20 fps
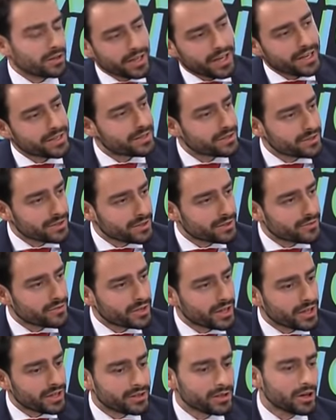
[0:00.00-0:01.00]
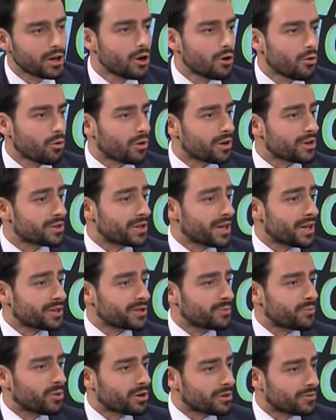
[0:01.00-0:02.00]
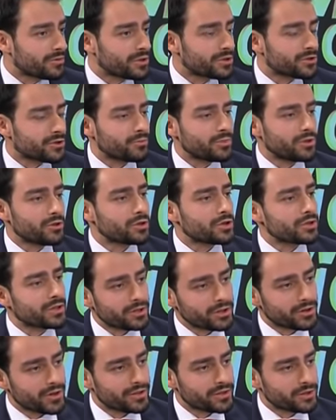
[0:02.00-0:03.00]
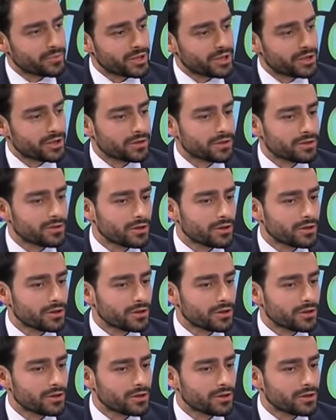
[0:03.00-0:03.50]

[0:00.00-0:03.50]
licenses for that, or is it actually part of distribution and transmission?